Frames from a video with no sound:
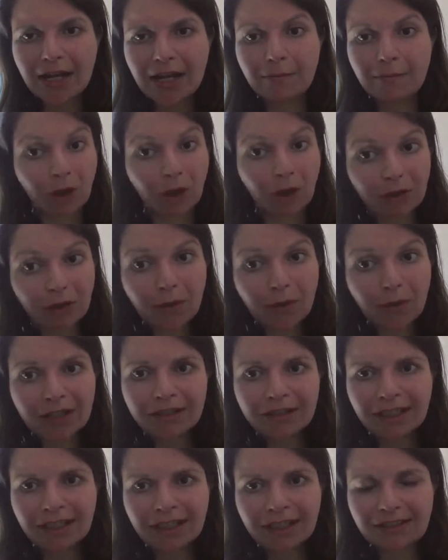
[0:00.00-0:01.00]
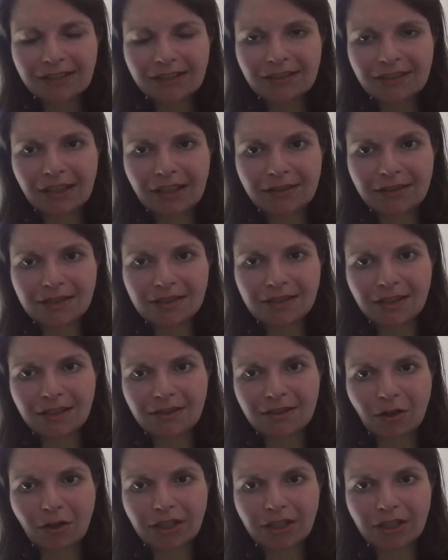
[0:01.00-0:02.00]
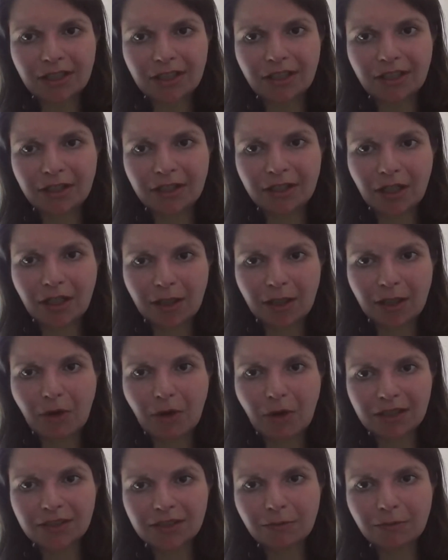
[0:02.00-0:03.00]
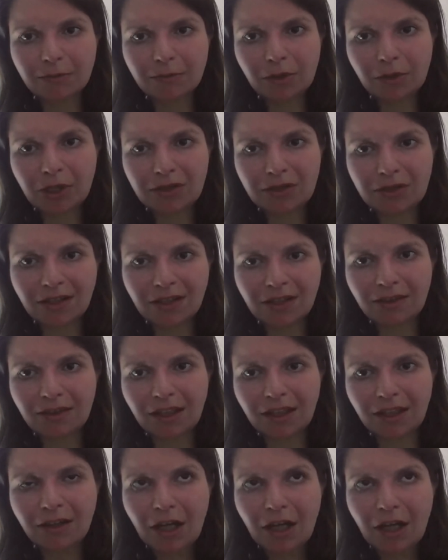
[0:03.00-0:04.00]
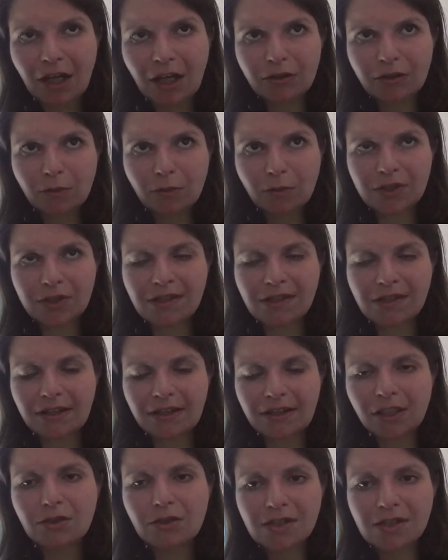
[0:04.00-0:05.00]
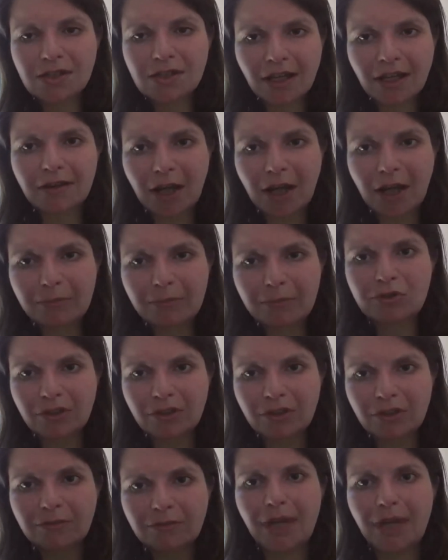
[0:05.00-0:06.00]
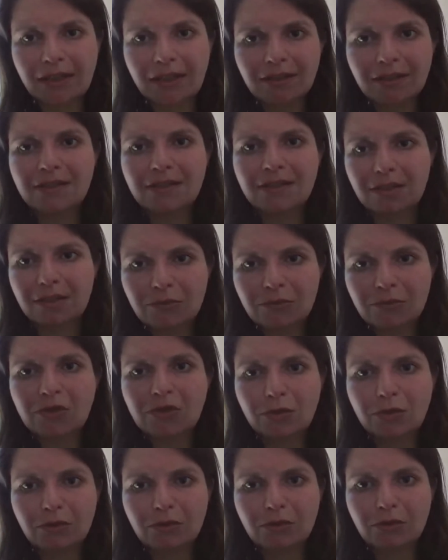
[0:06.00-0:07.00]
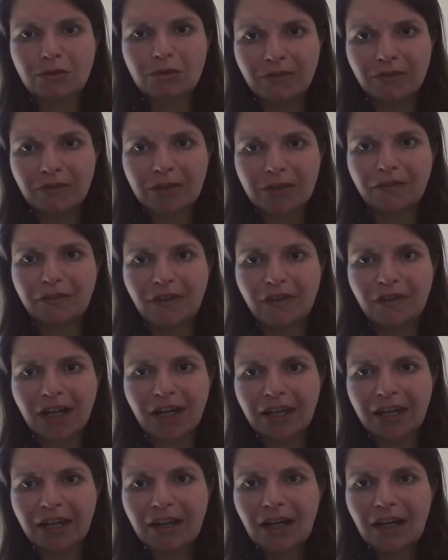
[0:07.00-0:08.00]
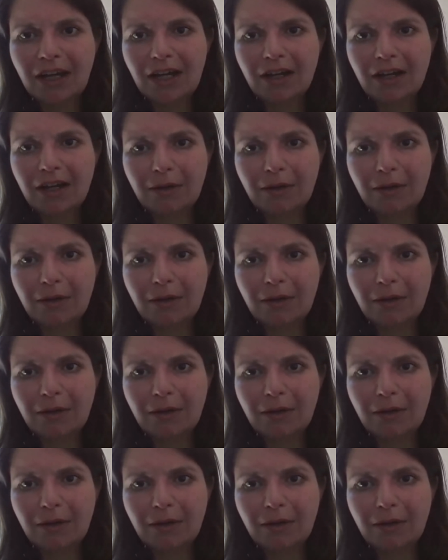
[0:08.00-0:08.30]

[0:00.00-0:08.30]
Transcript: I am not aware that, that this is already uh, possible because I think you would need to set up certain mechanisms to, to verify